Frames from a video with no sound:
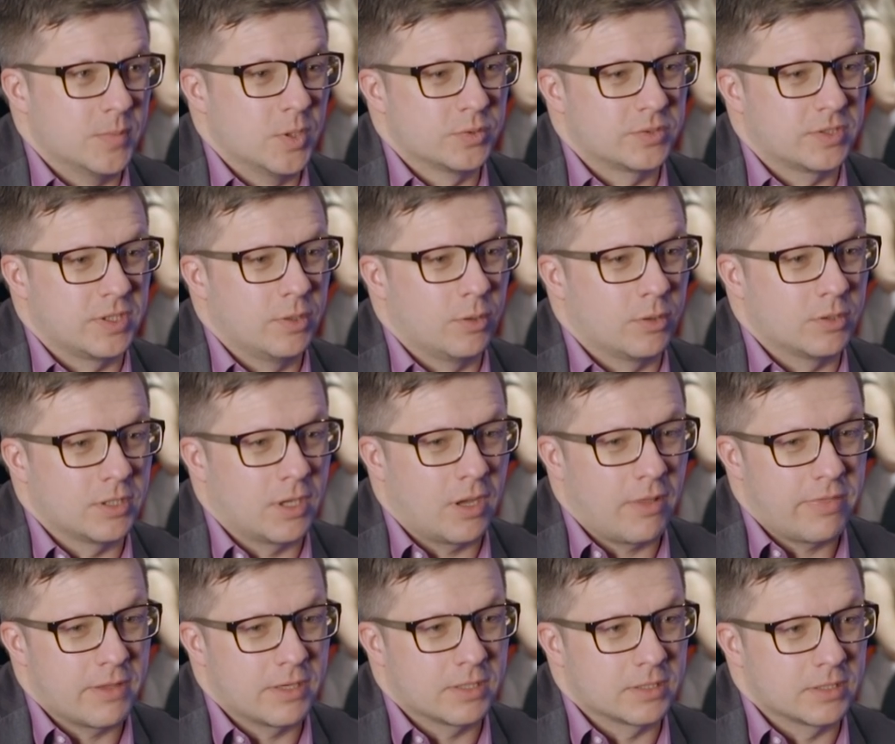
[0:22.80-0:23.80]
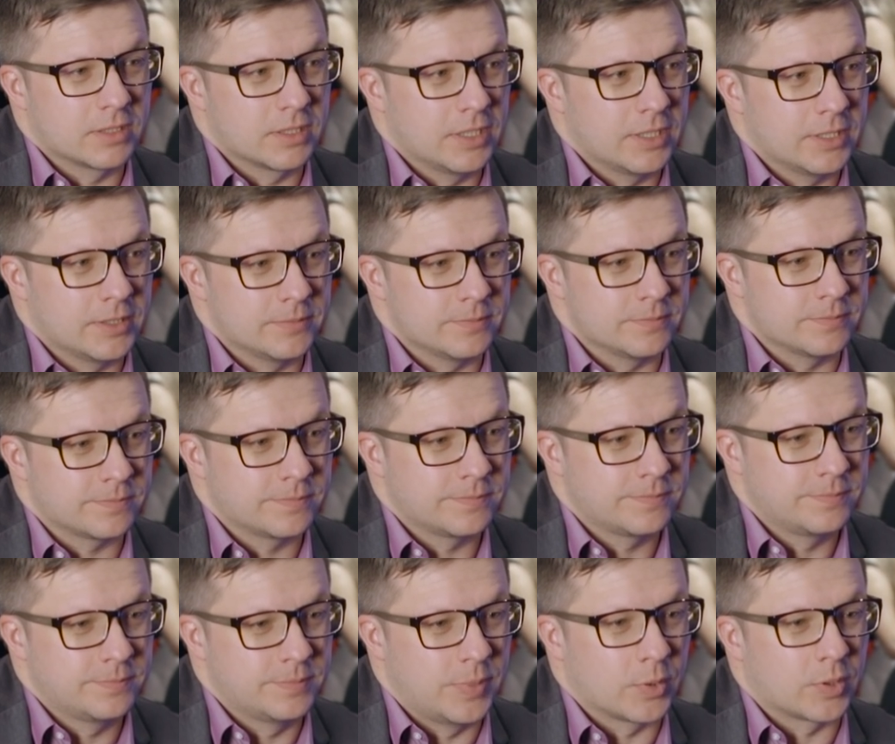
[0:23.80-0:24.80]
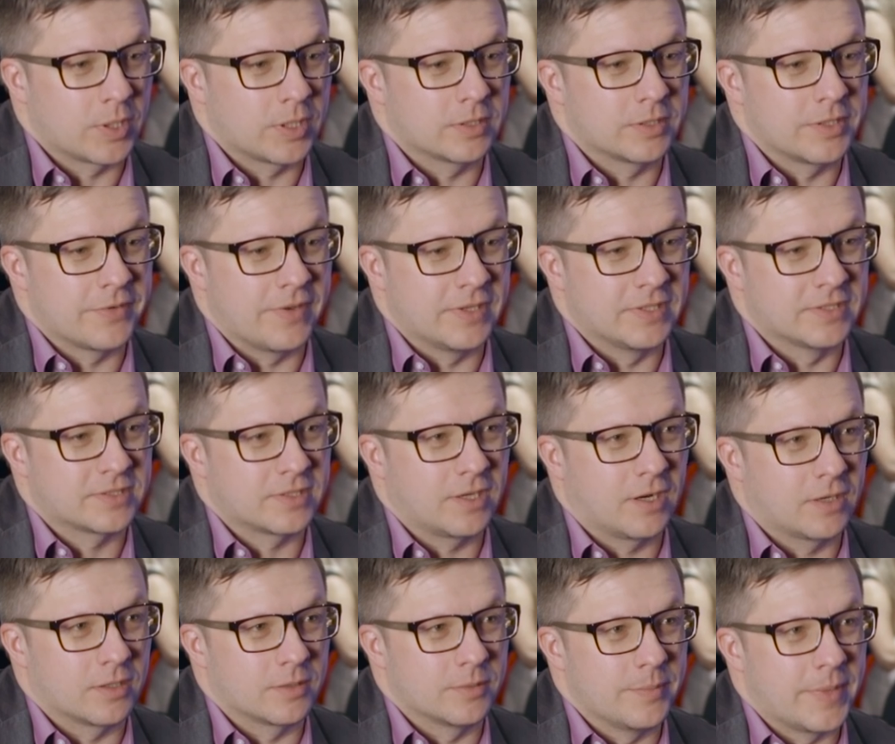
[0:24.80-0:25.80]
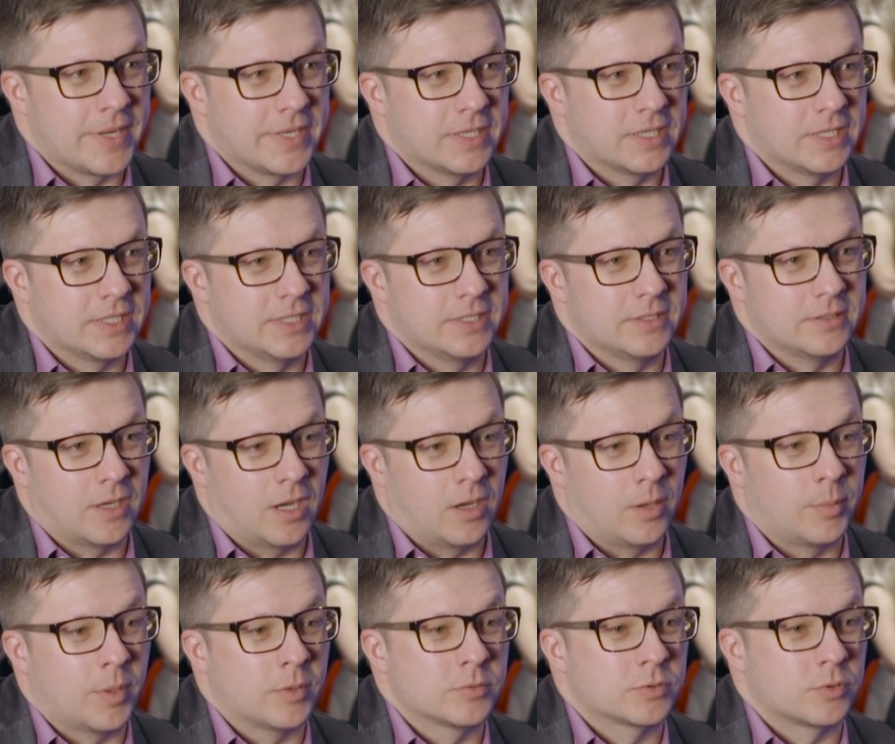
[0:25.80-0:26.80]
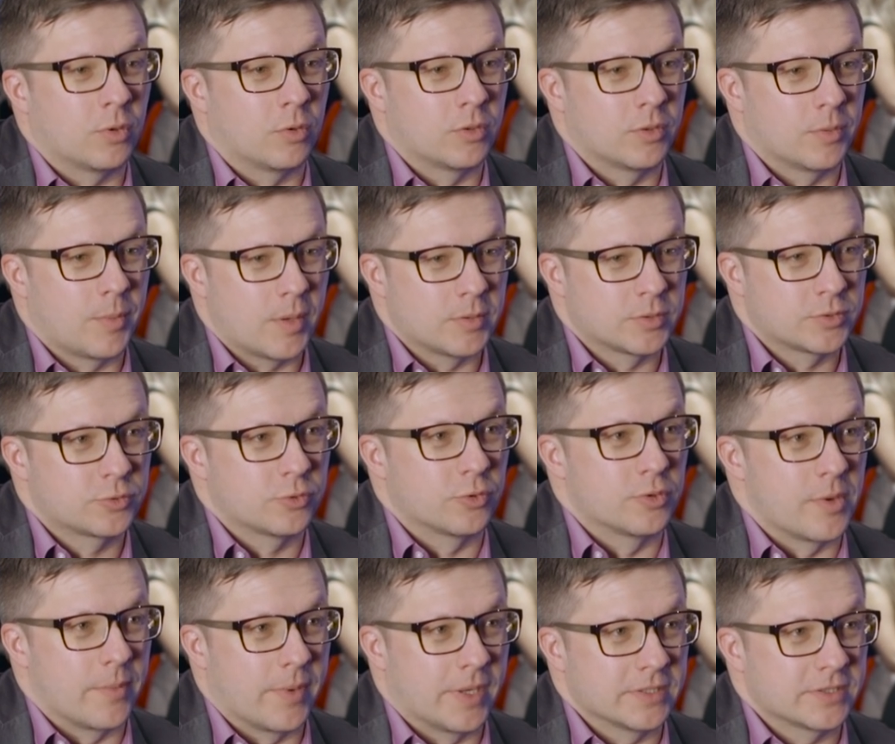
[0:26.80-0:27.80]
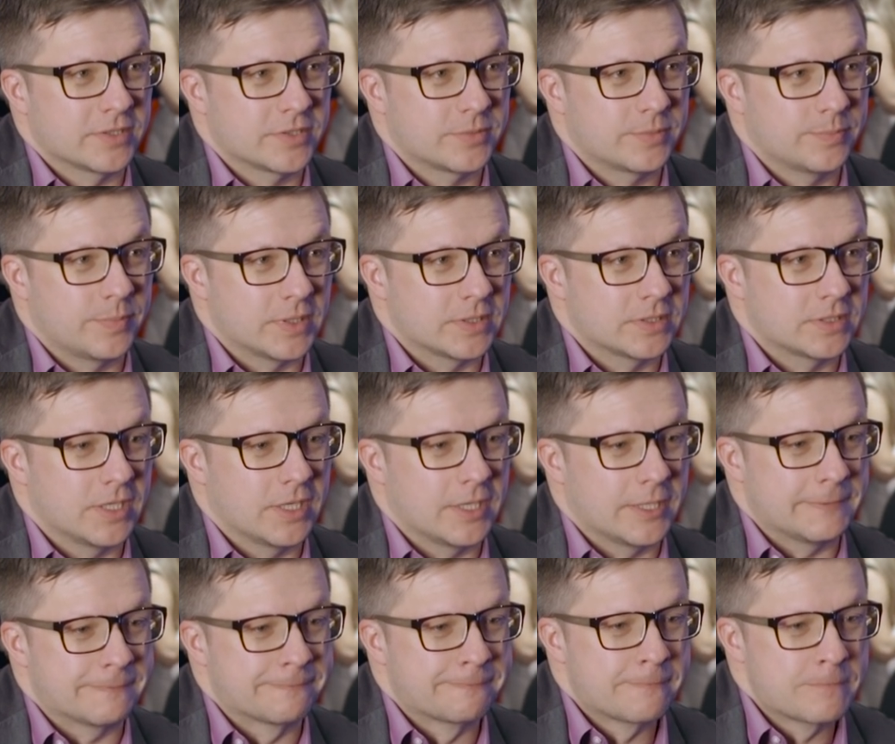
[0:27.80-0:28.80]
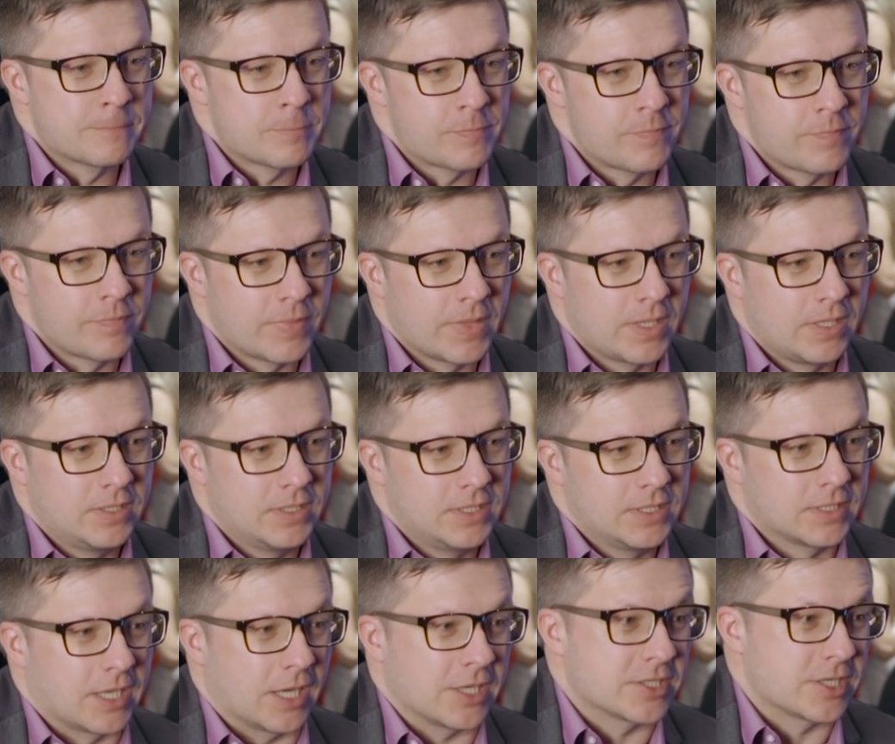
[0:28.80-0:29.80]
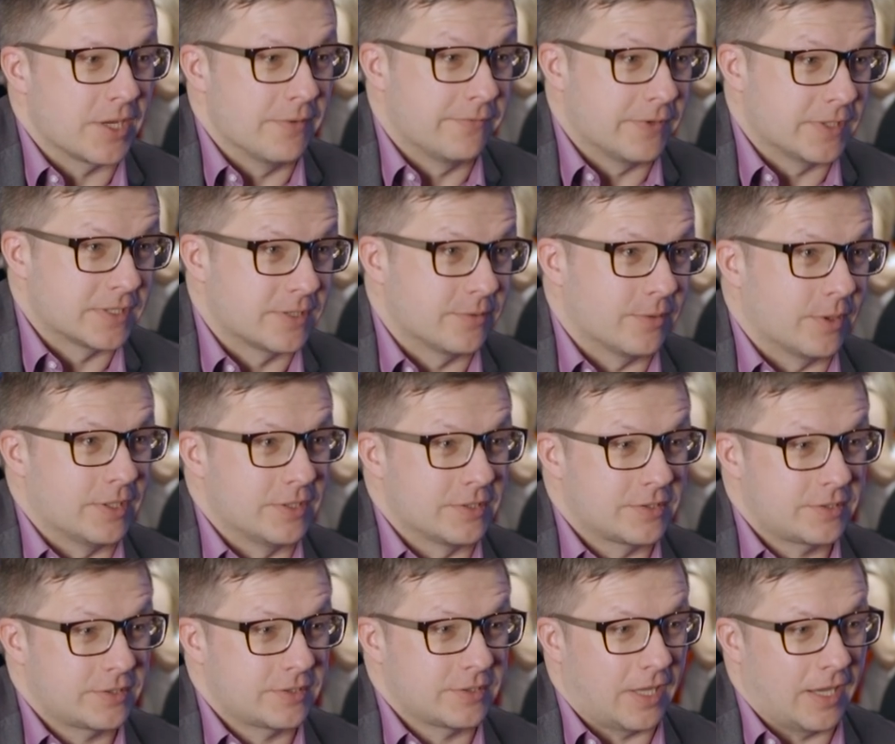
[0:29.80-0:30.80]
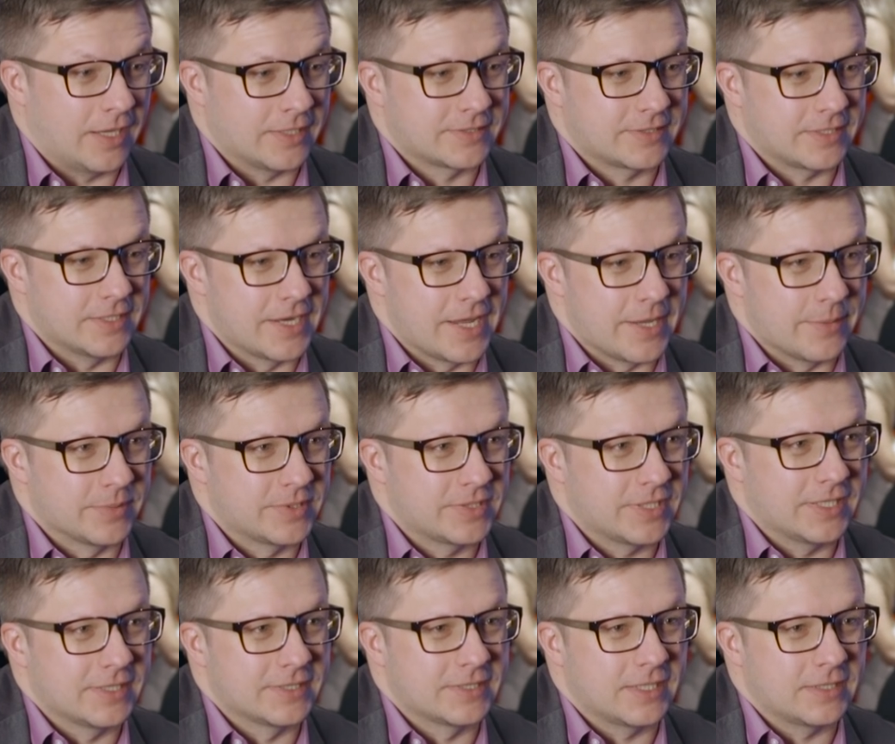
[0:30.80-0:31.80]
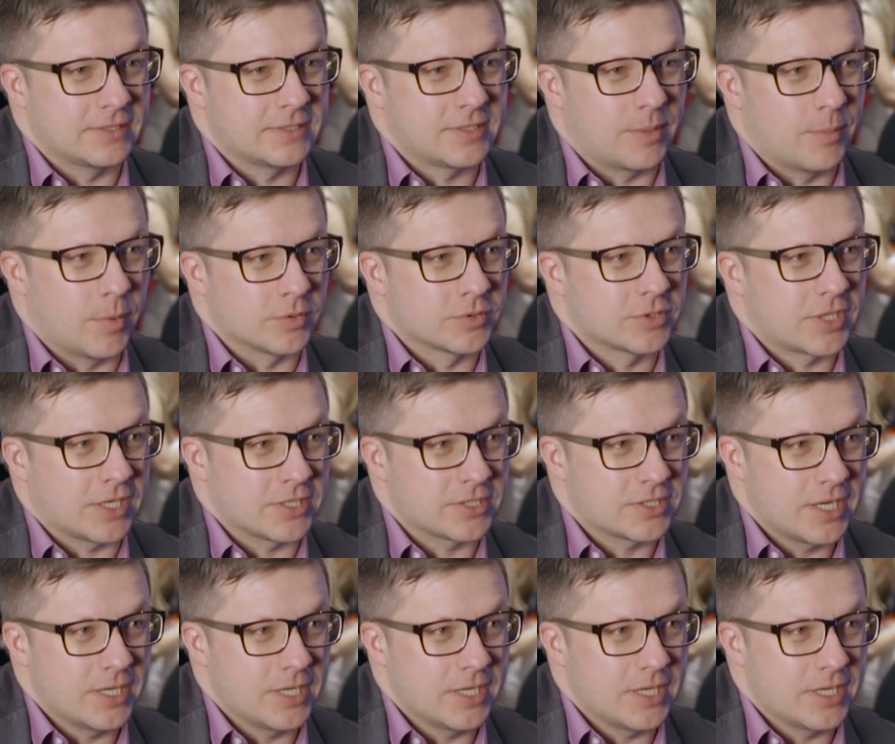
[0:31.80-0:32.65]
Mostly all the other poker events are mainly about all about tournaments, but Cash Game Festival is, as the name says, it's about cash